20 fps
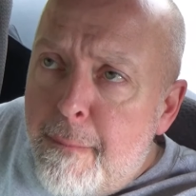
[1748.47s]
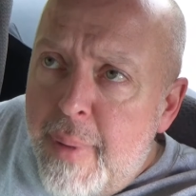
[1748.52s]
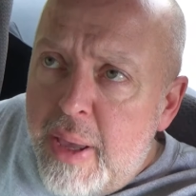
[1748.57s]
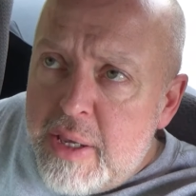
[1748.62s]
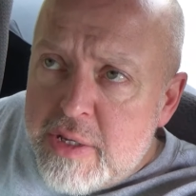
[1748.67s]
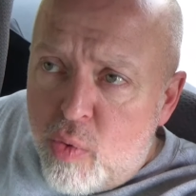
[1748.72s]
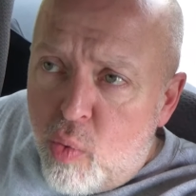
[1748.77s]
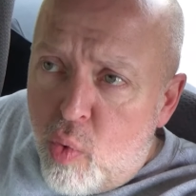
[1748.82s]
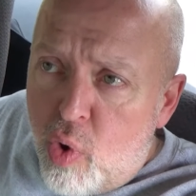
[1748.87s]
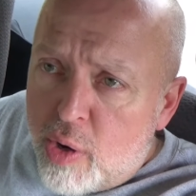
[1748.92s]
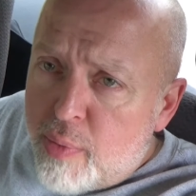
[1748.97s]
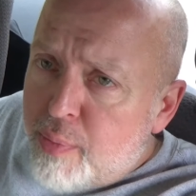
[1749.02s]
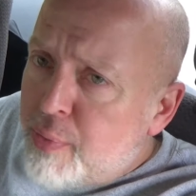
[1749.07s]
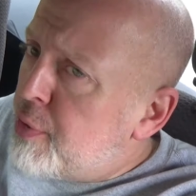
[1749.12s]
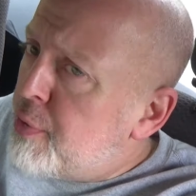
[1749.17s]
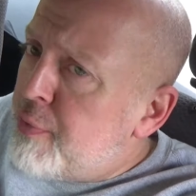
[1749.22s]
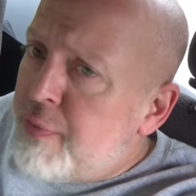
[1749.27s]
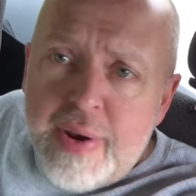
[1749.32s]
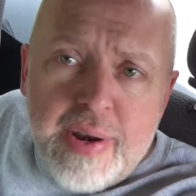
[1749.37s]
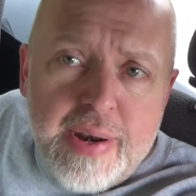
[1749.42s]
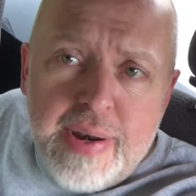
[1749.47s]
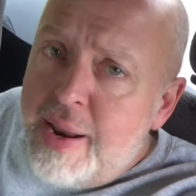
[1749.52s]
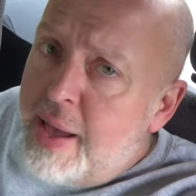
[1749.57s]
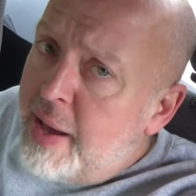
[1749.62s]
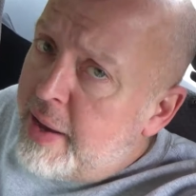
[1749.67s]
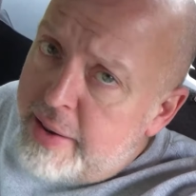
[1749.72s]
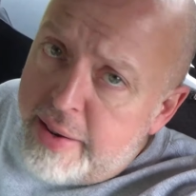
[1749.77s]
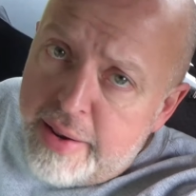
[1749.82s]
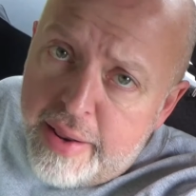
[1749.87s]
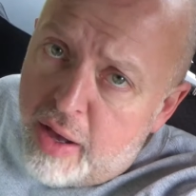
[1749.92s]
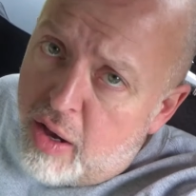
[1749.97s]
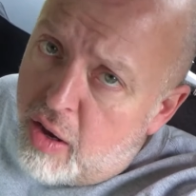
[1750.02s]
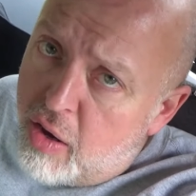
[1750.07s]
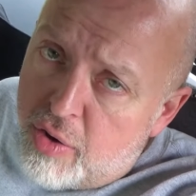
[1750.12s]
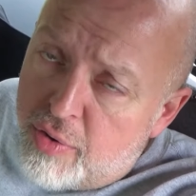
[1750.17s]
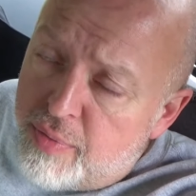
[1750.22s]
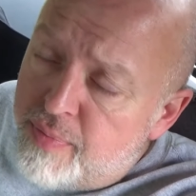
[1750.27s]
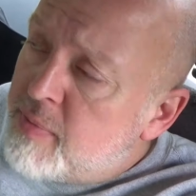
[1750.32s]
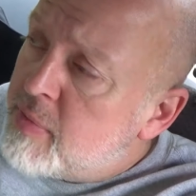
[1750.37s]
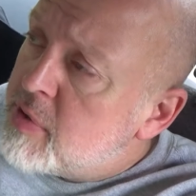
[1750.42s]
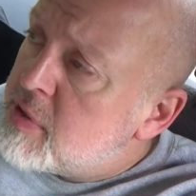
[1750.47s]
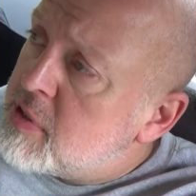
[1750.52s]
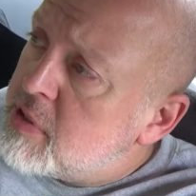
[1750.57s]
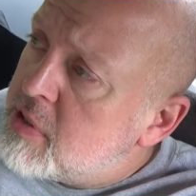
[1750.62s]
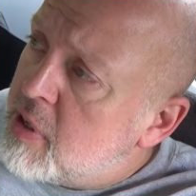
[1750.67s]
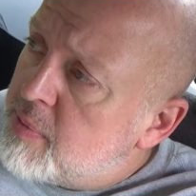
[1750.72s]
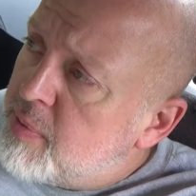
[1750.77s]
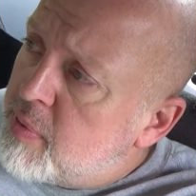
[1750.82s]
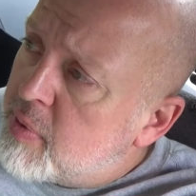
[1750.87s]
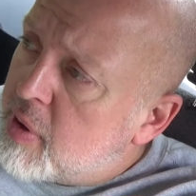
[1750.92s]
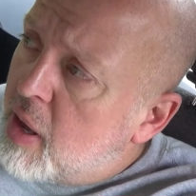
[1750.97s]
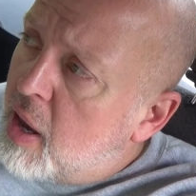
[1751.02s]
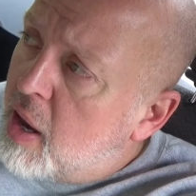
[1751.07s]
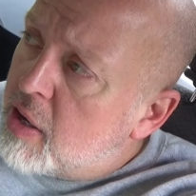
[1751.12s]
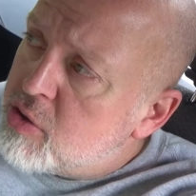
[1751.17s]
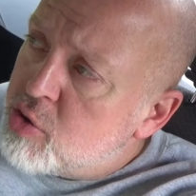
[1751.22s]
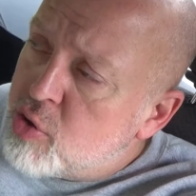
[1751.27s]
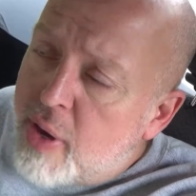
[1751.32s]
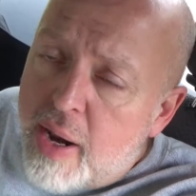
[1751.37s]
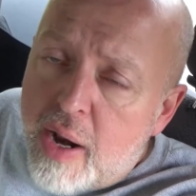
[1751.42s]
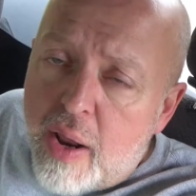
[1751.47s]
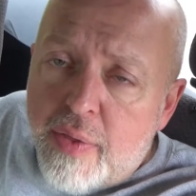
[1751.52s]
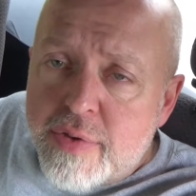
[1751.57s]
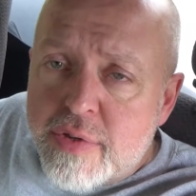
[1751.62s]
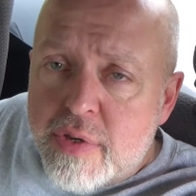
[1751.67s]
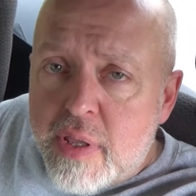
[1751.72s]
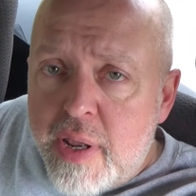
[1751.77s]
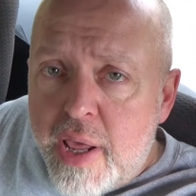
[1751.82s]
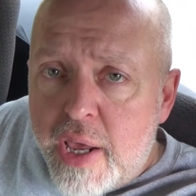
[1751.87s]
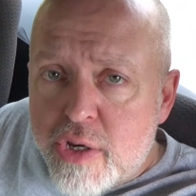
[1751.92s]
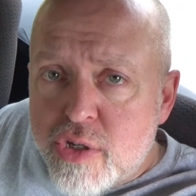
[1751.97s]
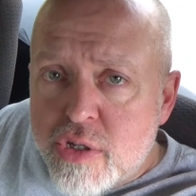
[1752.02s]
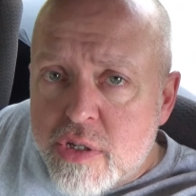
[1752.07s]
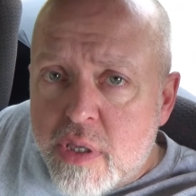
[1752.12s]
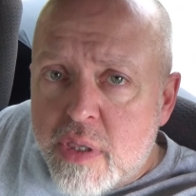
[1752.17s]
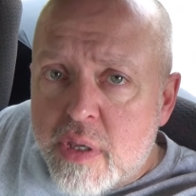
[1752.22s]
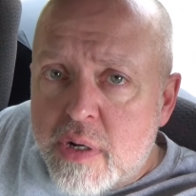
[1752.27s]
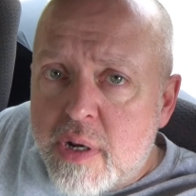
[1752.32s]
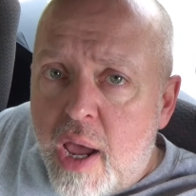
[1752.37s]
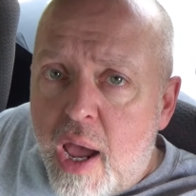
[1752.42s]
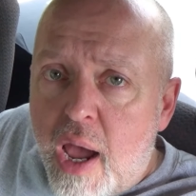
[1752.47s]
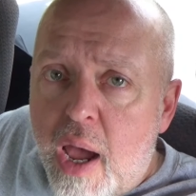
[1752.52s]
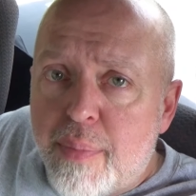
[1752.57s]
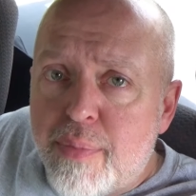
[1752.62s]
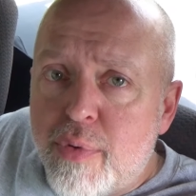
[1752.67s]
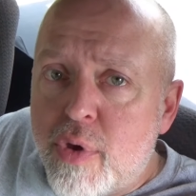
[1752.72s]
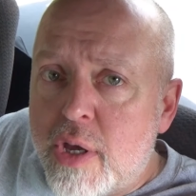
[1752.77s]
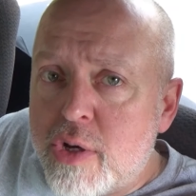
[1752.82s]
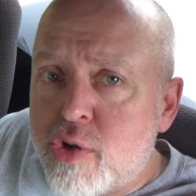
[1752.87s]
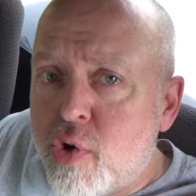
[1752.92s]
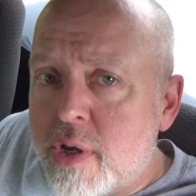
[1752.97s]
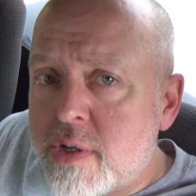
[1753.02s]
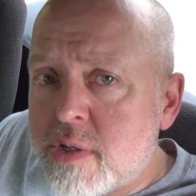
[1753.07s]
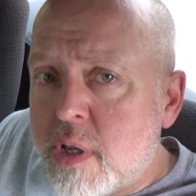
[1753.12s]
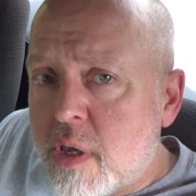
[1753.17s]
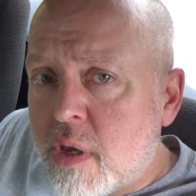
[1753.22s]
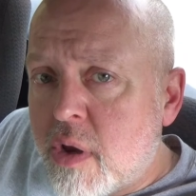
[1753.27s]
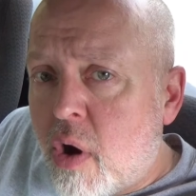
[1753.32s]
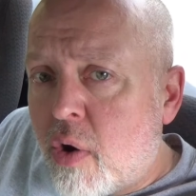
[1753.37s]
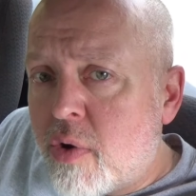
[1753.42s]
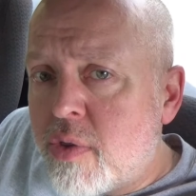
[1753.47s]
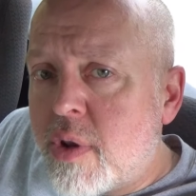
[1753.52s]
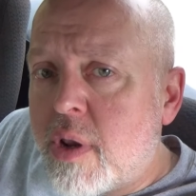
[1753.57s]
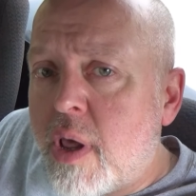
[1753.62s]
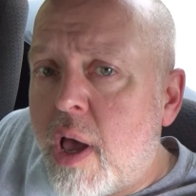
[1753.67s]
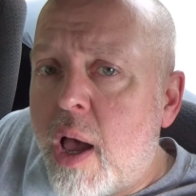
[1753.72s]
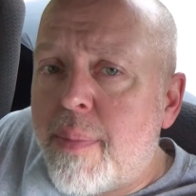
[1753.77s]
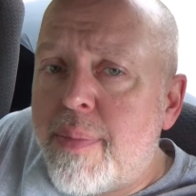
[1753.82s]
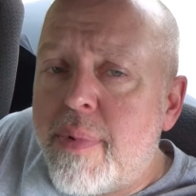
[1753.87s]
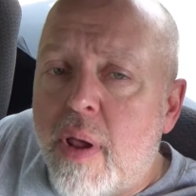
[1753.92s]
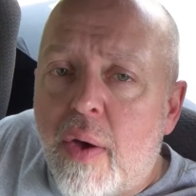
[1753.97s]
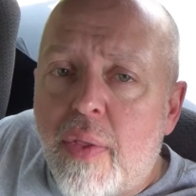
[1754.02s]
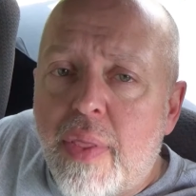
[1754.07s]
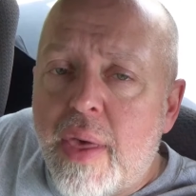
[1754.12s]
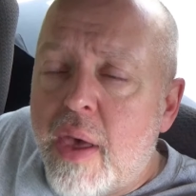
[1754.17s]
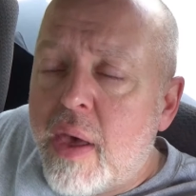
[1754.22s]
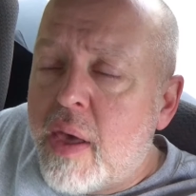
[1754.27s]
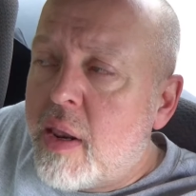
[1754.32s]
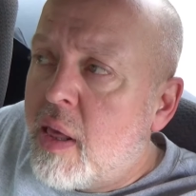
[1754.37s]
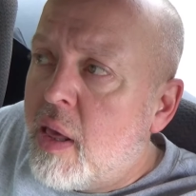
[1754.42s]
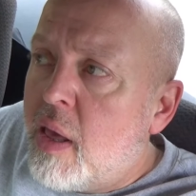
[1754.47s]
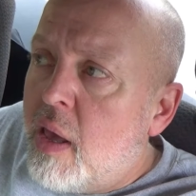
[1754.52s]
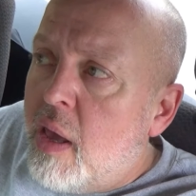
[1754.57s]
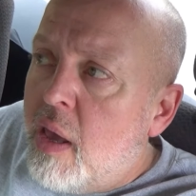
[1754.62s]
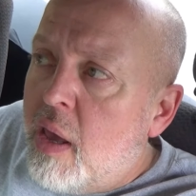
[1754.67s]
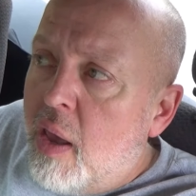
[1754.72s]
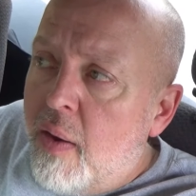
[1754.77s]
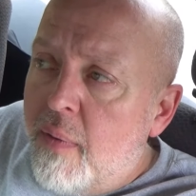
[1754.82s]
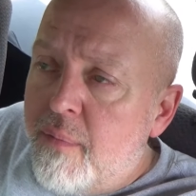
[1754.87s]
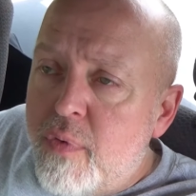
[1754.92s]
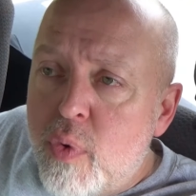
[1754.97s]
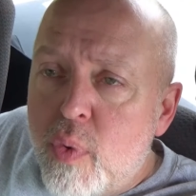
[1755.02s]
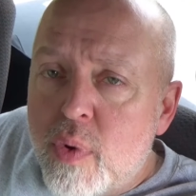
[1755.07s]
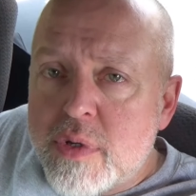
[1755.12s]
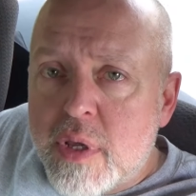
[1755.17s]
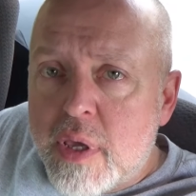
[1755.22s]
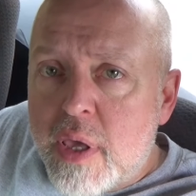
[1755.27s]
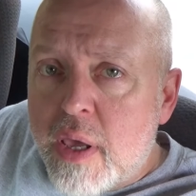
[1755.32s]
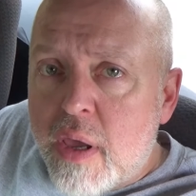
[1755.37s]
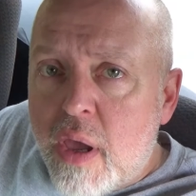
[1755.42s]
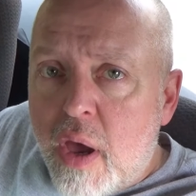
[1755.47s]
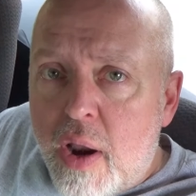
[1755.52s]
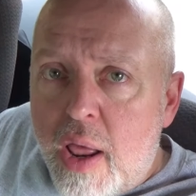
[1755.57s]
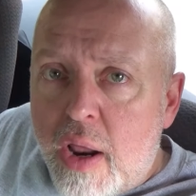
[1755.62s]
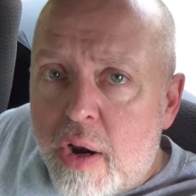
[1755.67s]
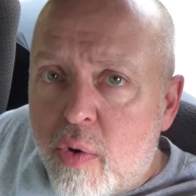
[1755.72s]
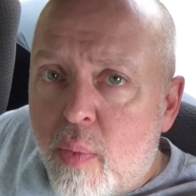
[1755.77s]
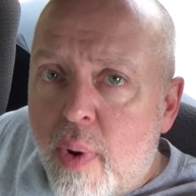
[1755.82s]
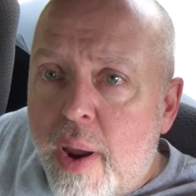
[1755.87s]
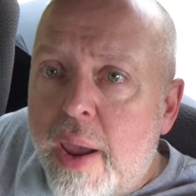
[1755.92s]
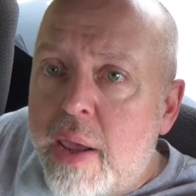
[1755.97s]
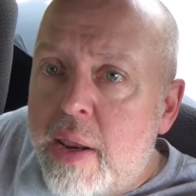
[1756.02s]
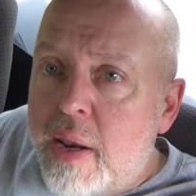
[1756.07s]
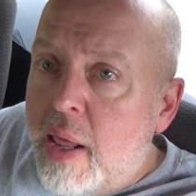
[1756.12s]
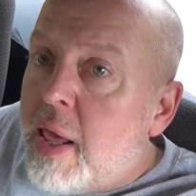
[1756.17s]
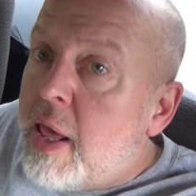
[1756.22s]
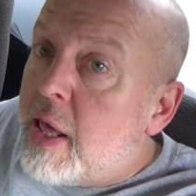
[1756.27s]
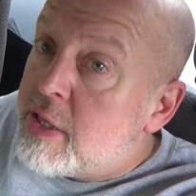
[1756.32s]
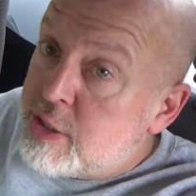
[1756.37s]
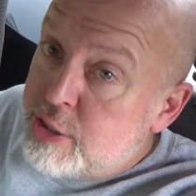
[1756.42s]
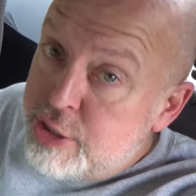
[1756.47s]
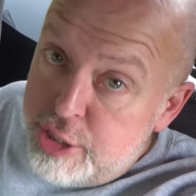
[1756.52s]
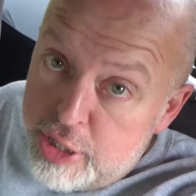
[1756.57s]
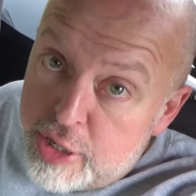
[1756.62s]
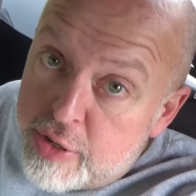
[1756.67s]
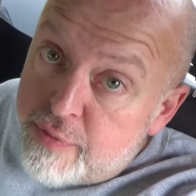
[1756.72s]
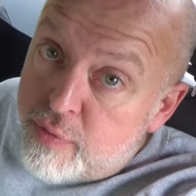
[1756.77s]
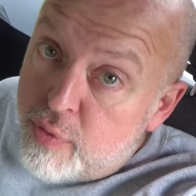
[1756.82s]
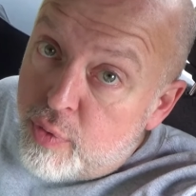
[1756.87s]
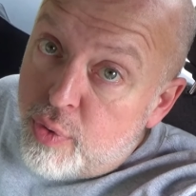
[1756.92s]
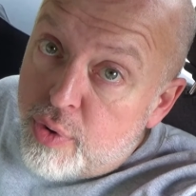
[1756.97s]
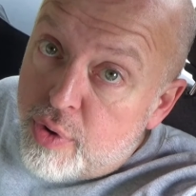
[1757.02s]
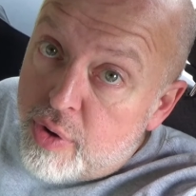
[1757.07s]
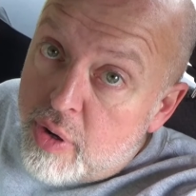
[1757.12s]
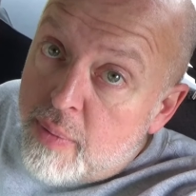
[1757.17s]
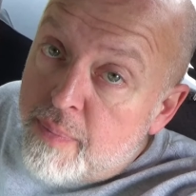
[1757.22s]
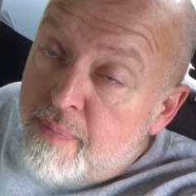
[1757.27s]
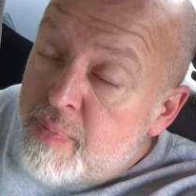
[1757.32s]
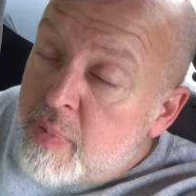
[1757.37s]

Is it waterproof? Not at all. Simply because you got all those connections in the top, you got your SD card in the top and all that. If you want to get caught out in the rain, it's done for.